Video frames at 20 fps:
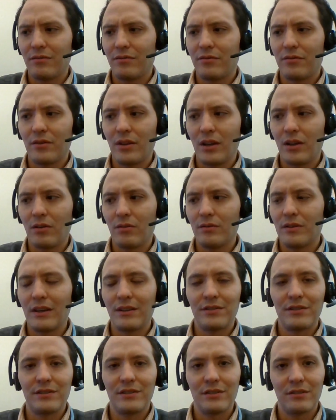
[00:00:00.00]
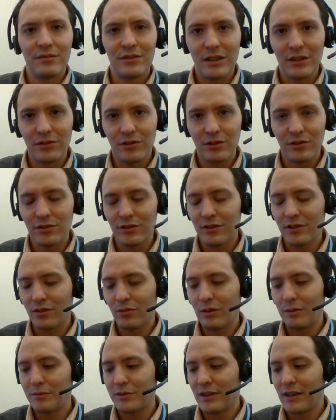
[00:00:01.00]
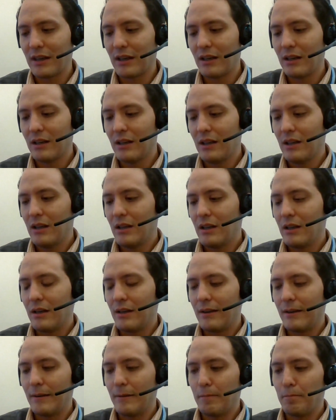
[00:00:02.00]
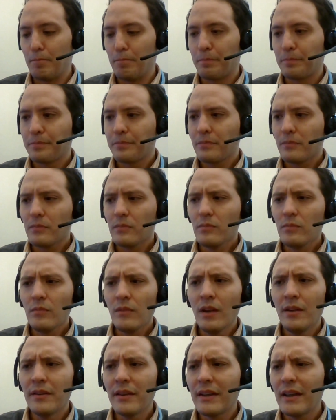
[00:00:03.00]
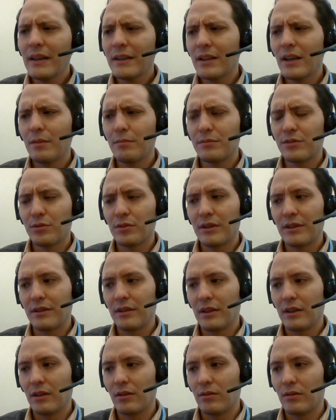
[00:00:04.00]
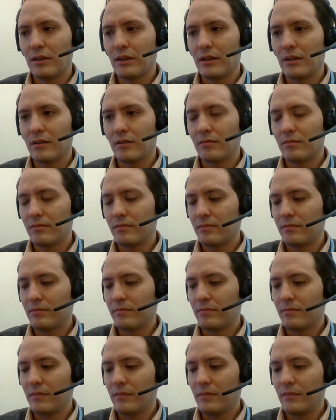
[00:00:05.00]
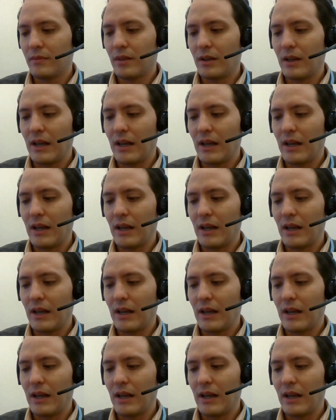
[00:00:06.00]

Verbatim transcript: um, they have you know dozens of sensors on their website um, the kit comes with you know uh,